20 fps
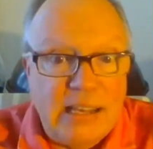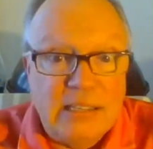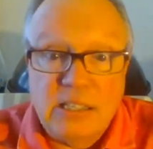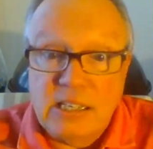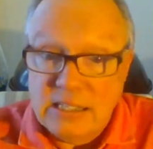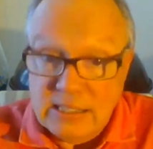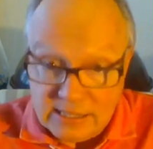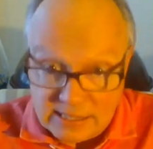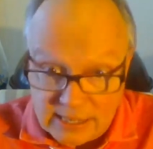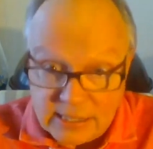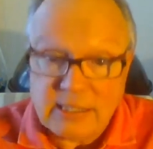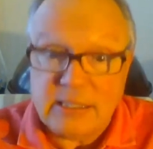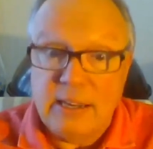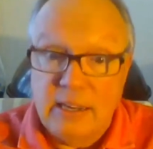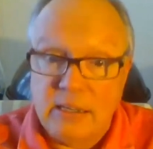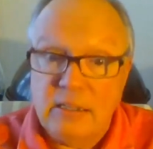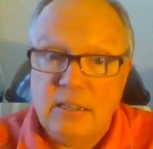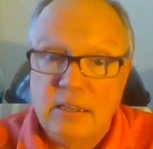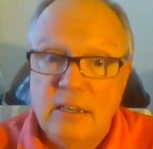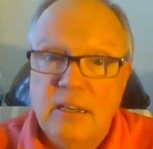is
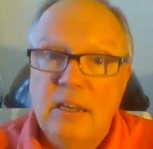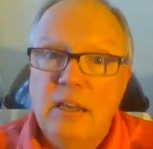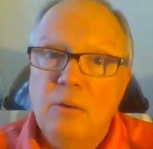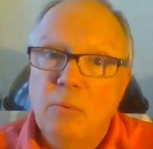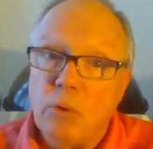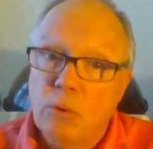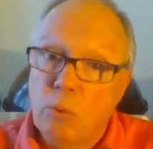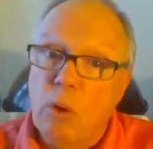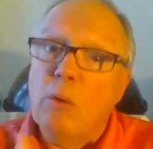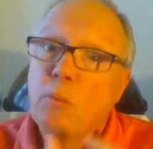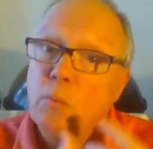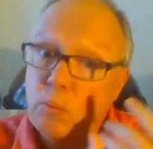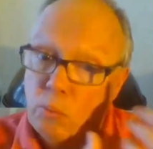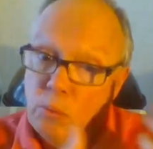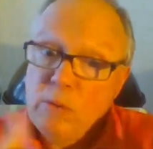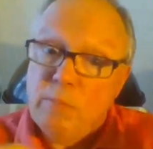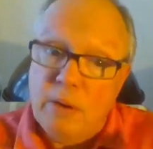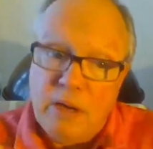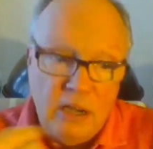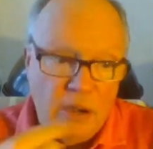consistent with what
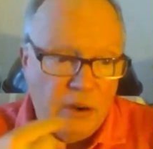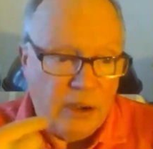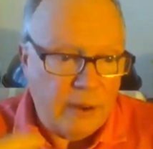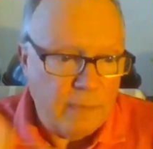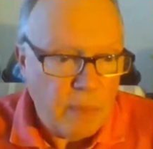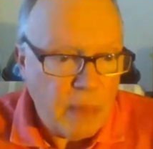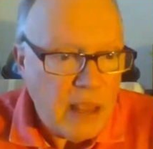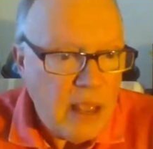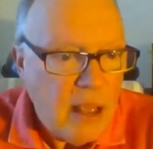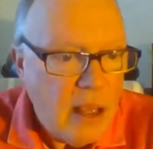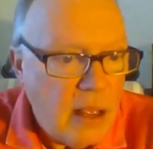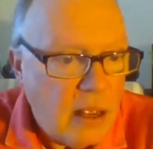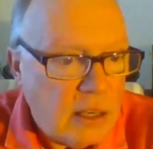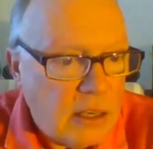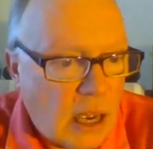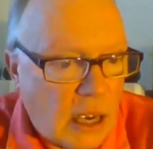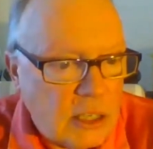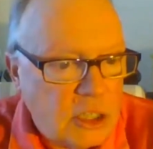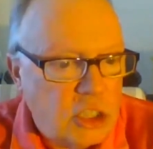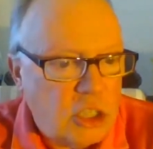we've been hearing.
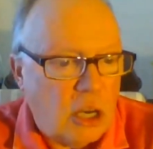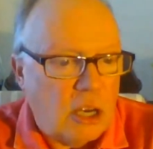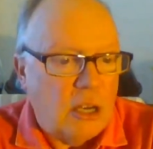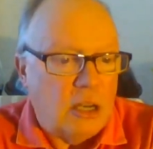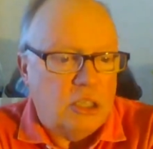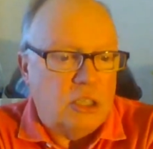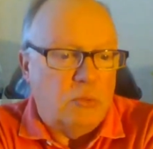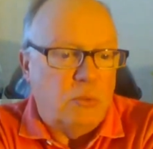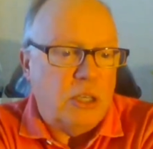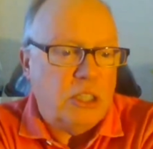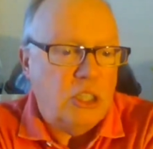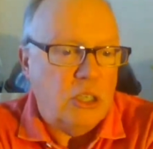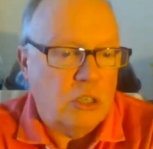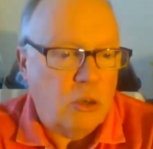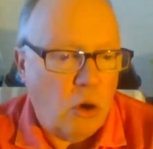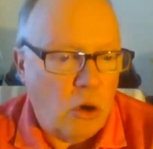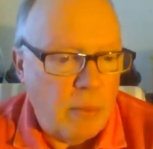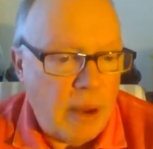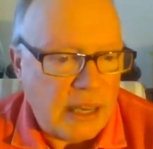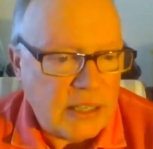Uh, uh,
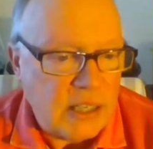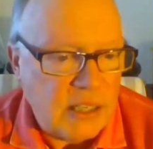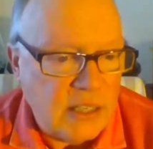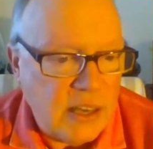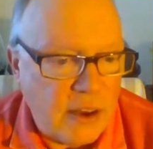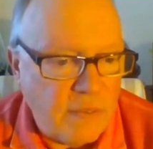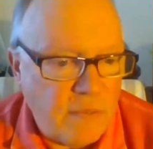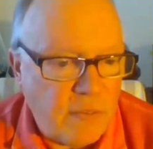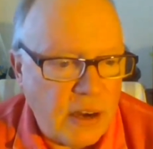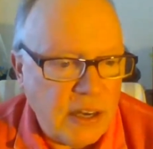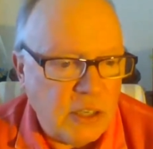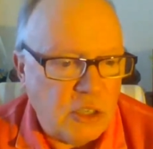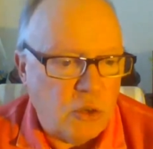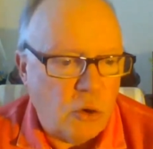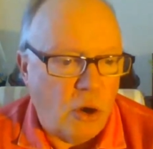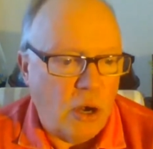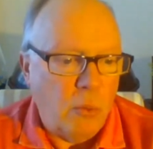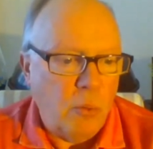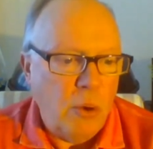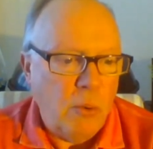Richard Kormaski saying, funny
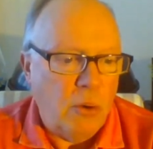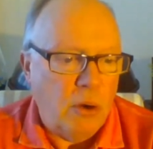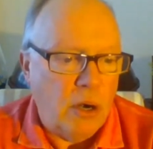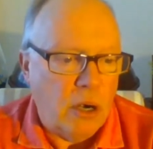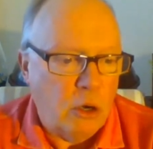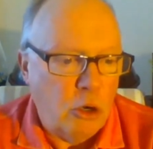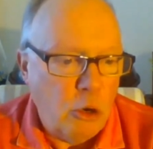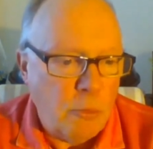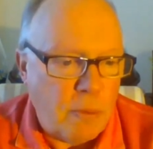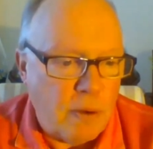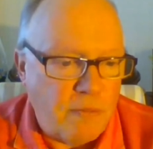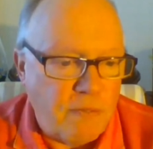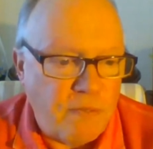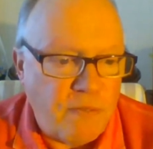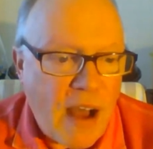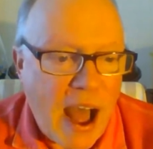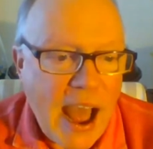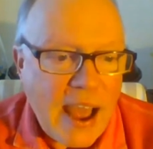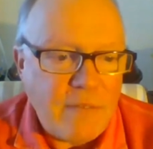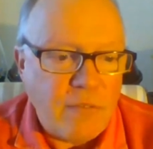story. We were a group of
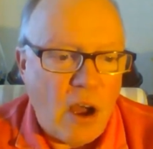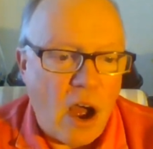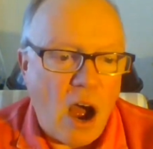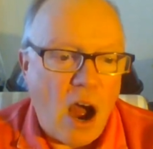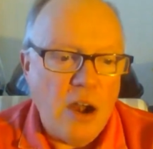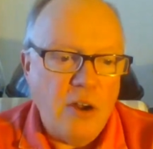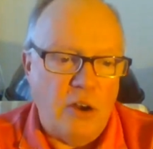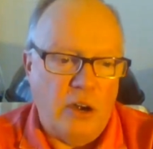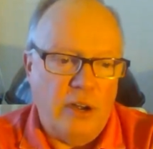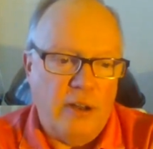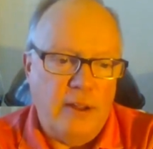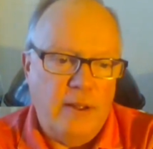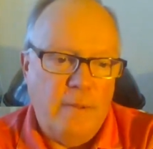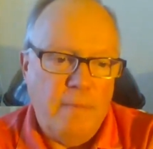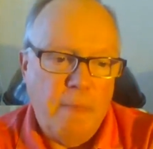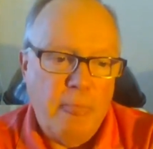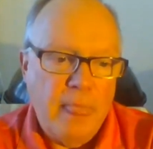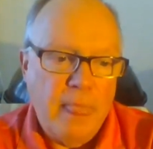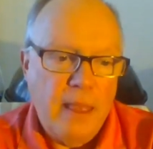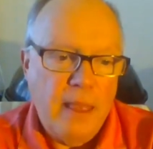500,
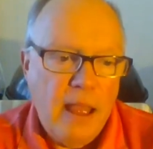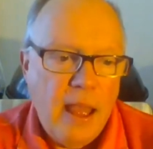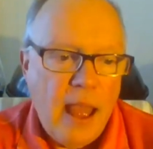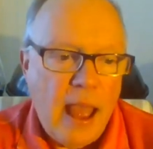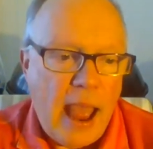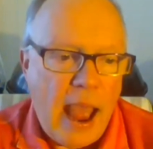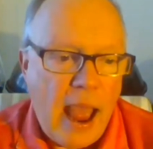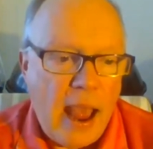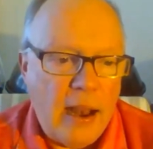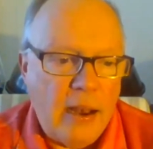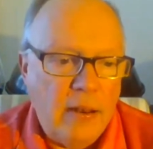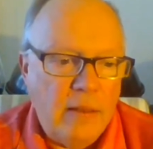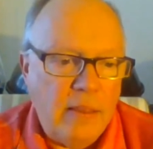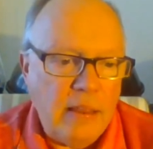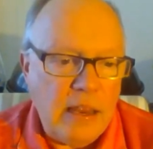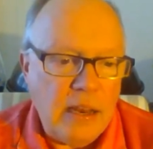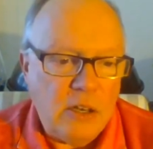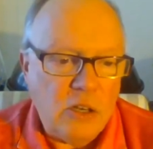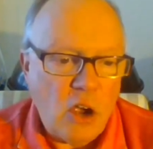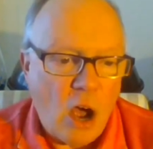
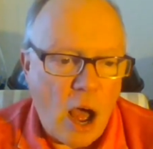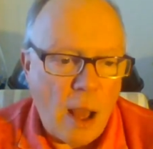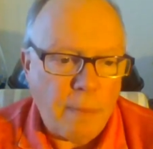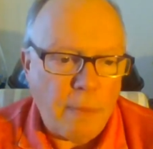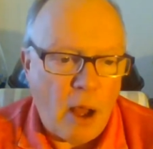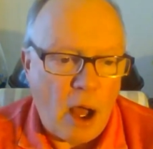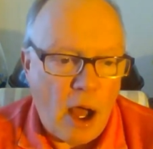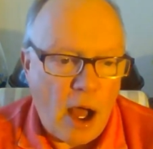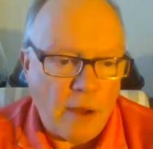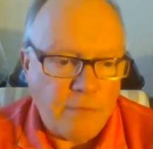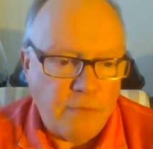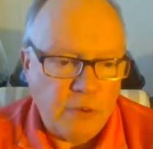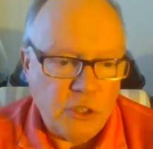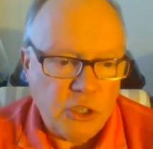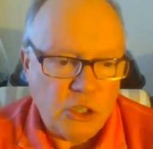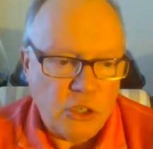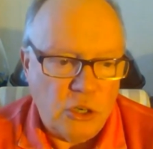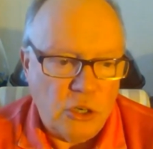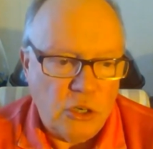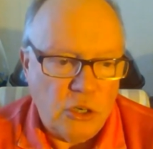and the top
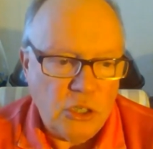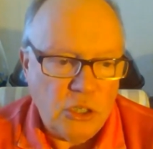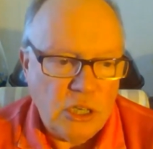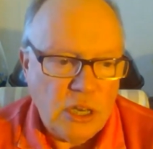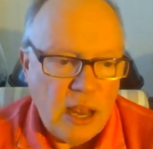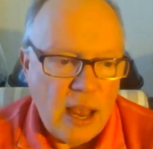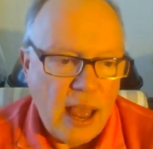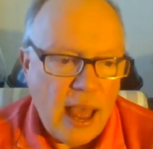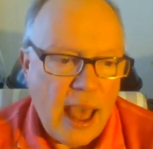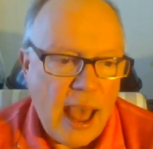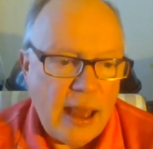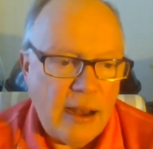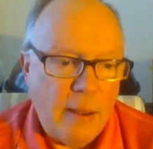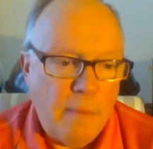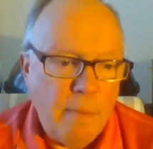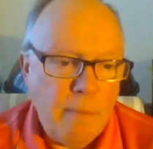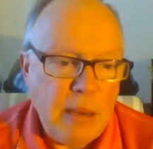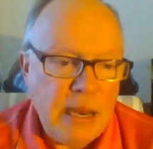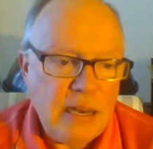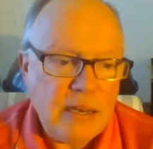officers
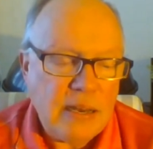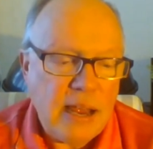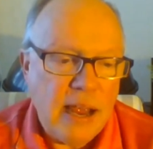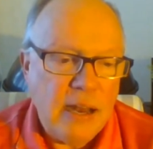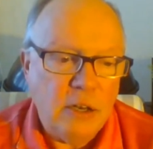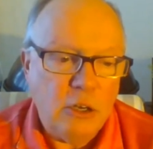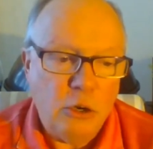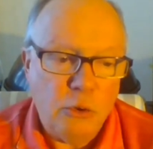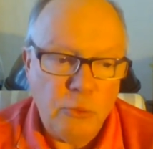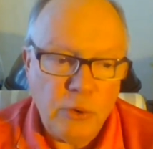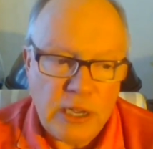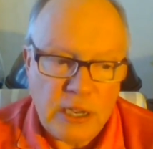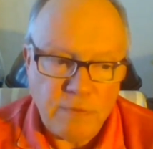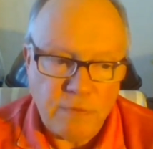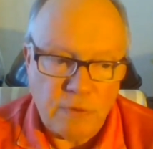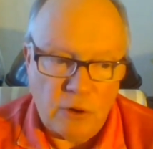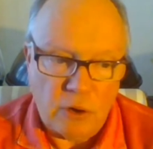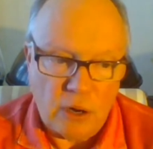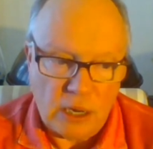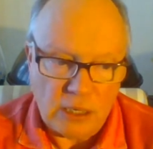had a meet and
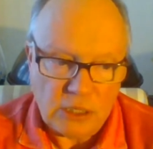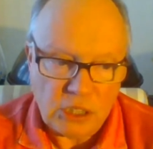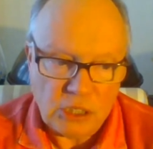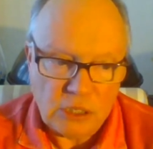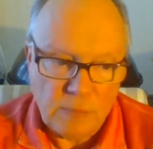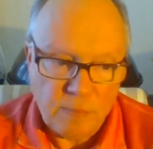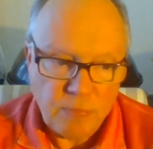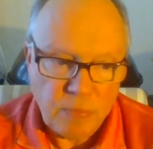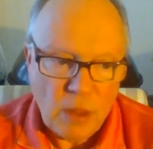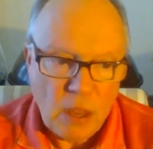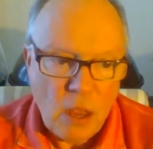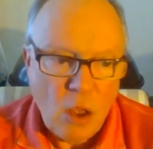greet for us.